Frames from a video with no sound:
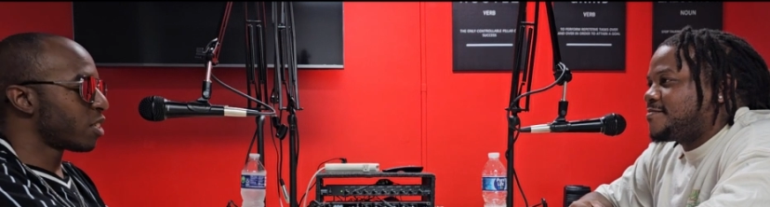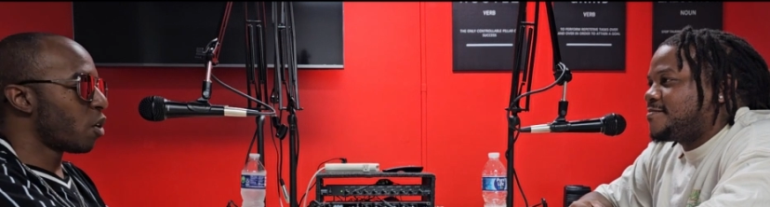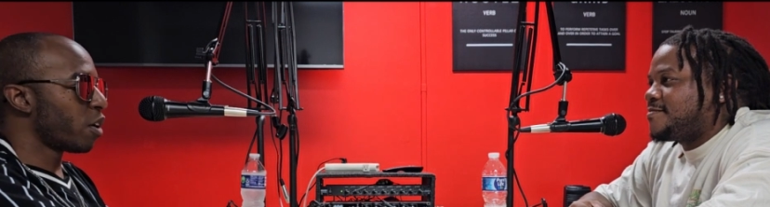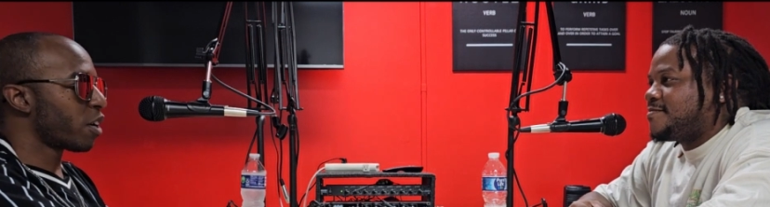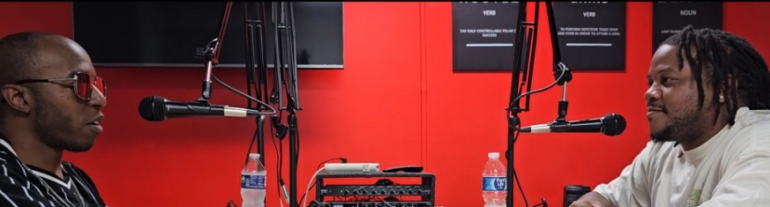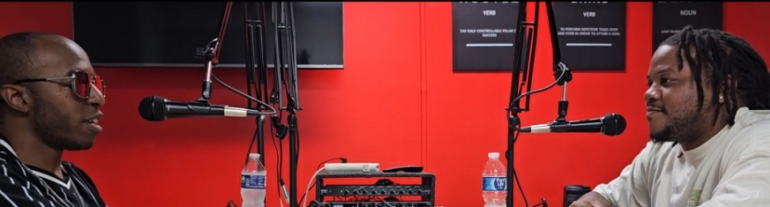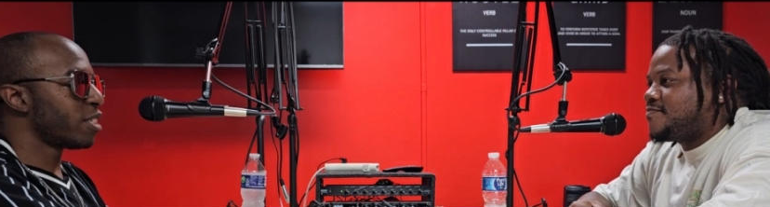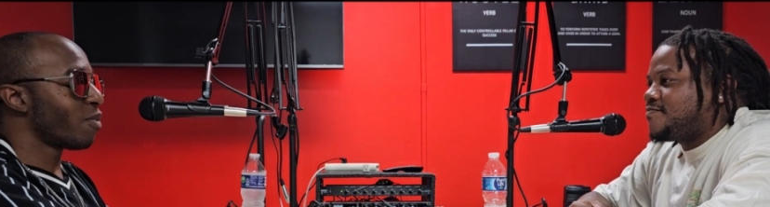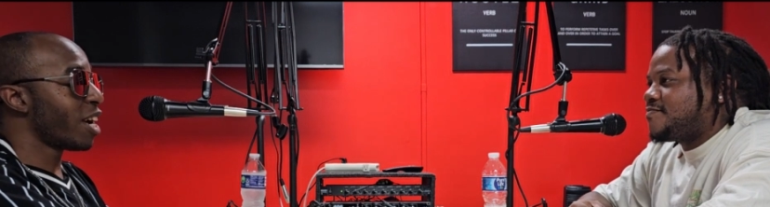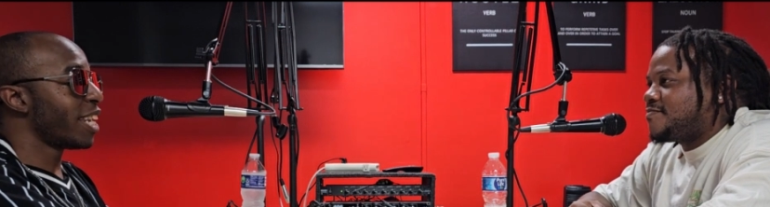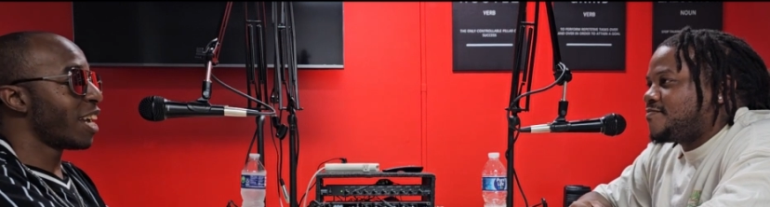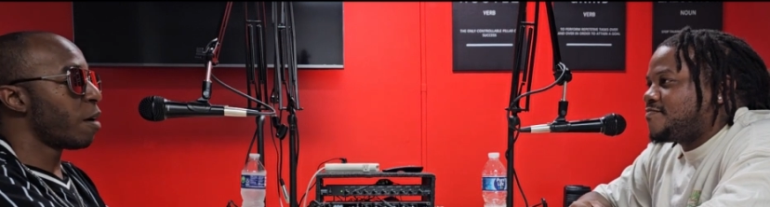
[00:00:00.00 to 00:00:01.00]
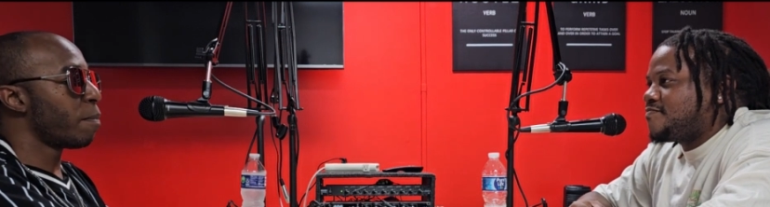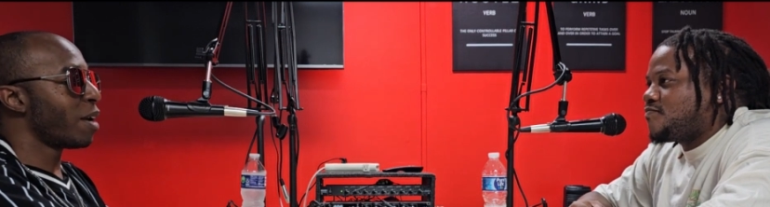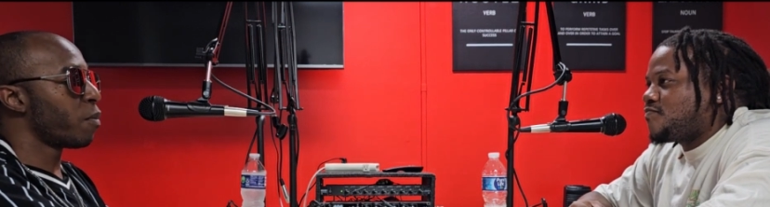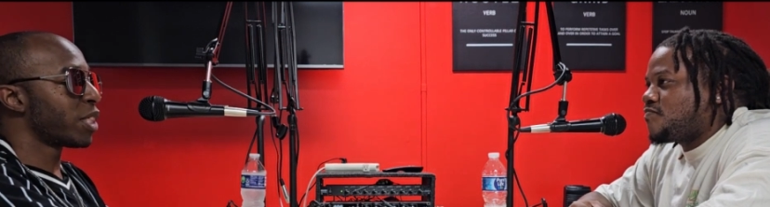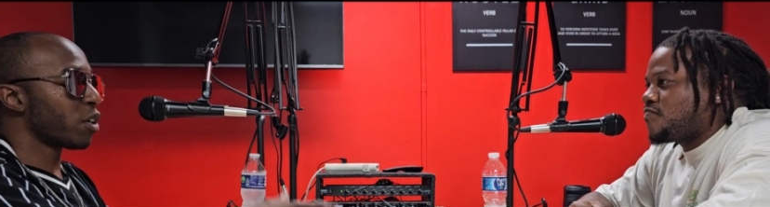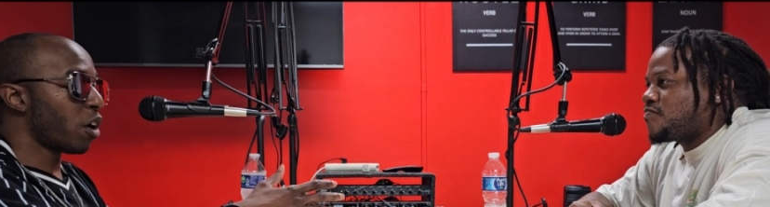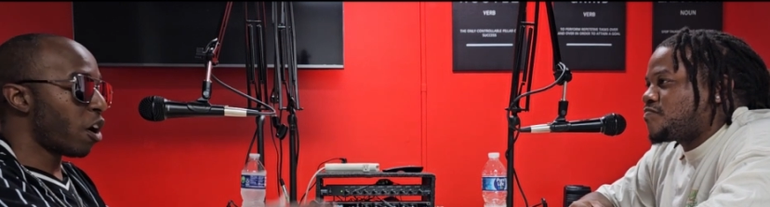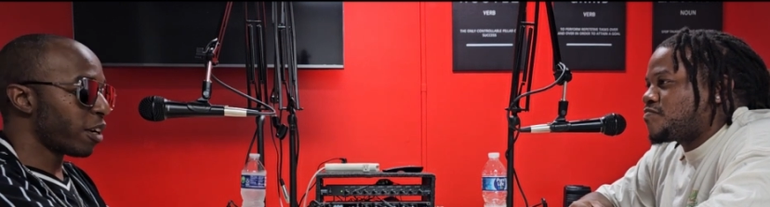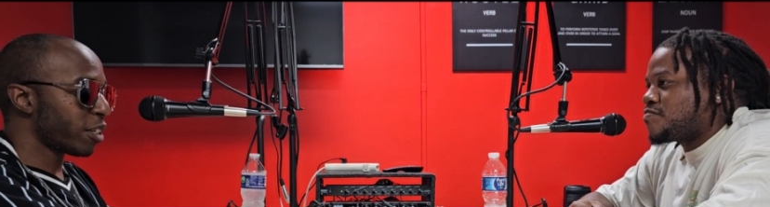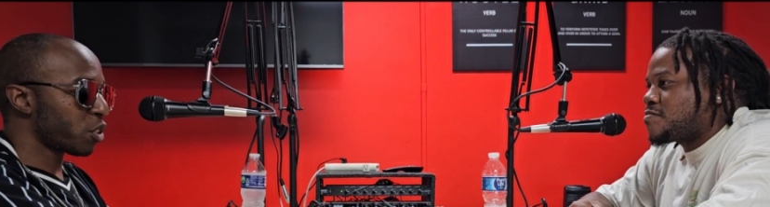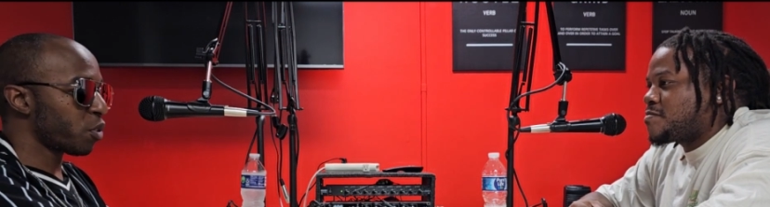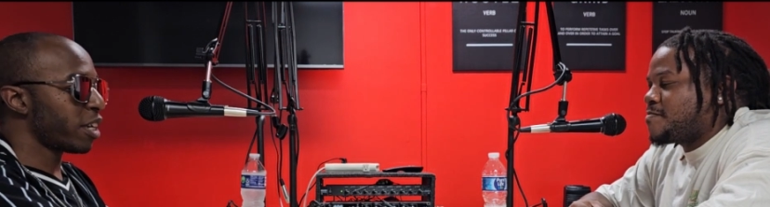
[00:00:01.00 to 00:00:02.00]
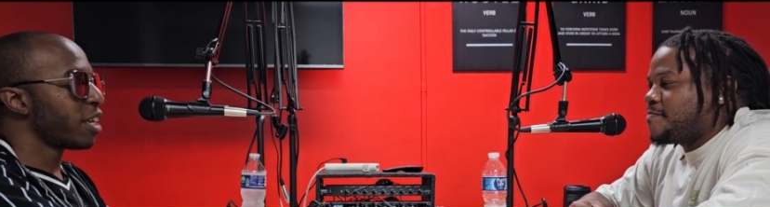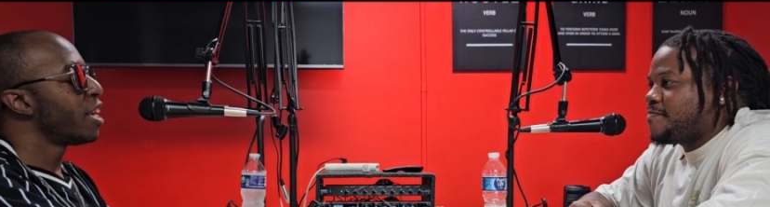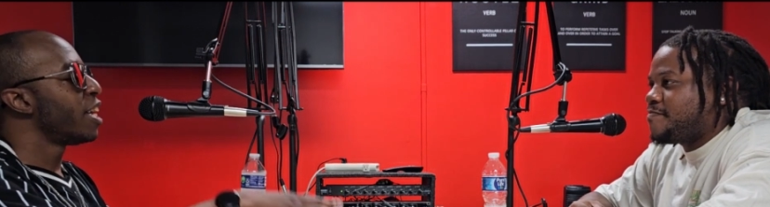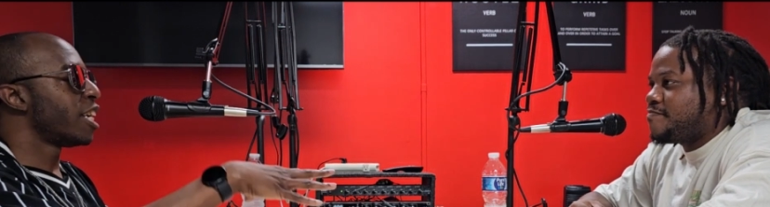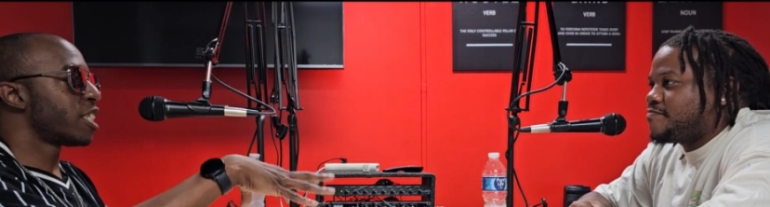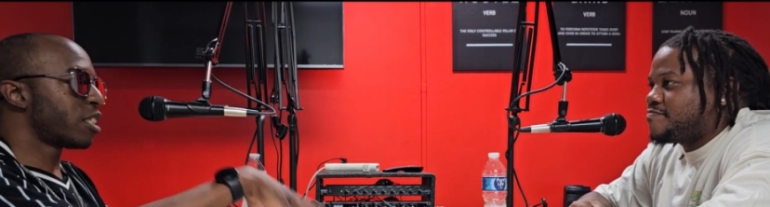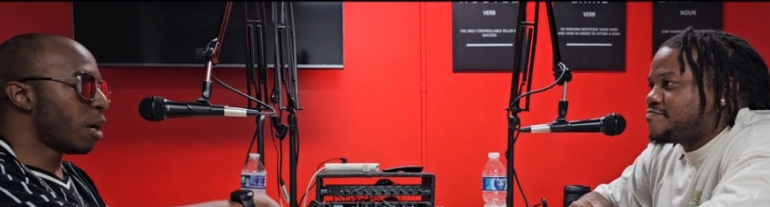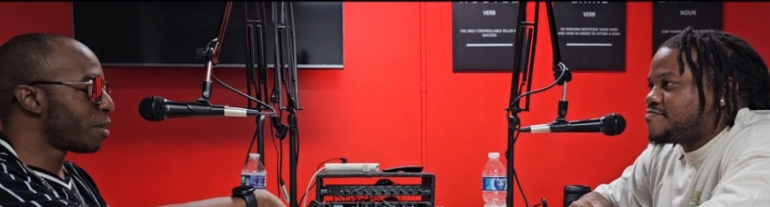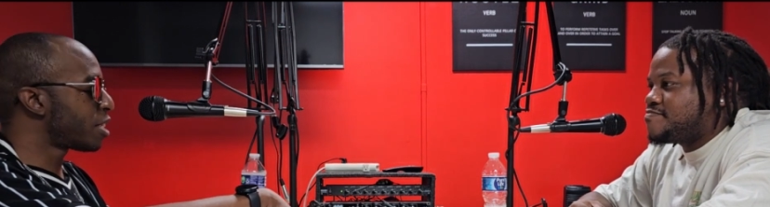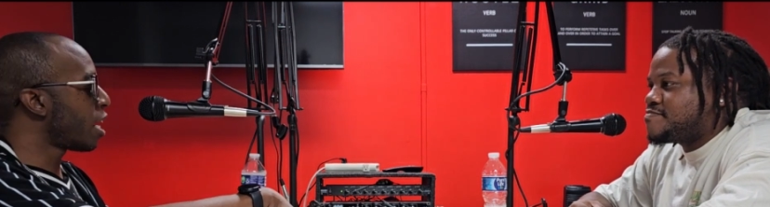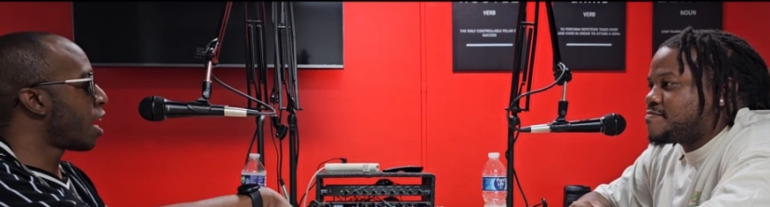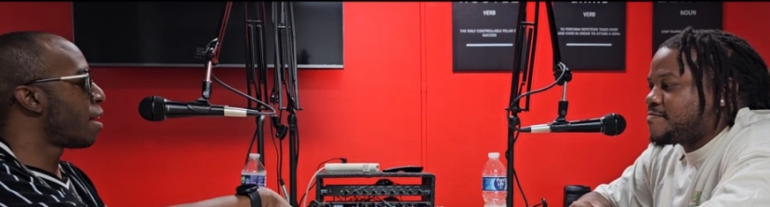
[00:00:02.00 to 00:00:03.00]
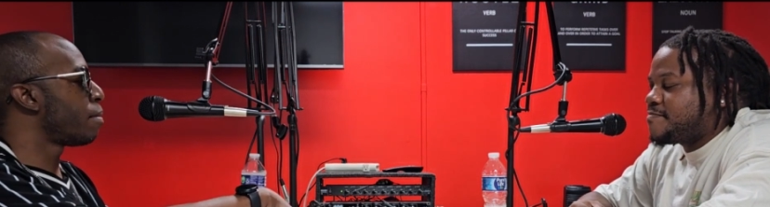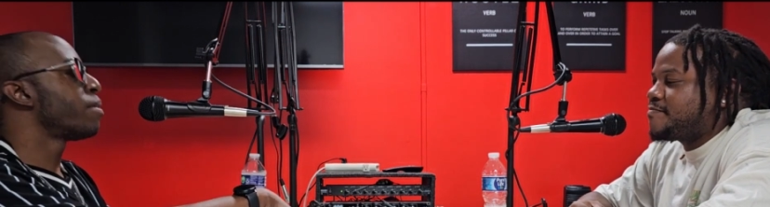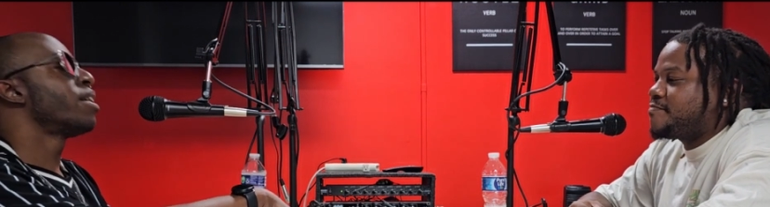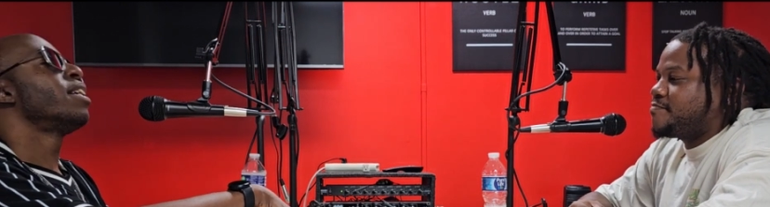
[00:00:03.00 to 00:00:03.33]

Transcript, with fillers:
Speaker 1: going crazy right now, man, with their artistry. It's summertime.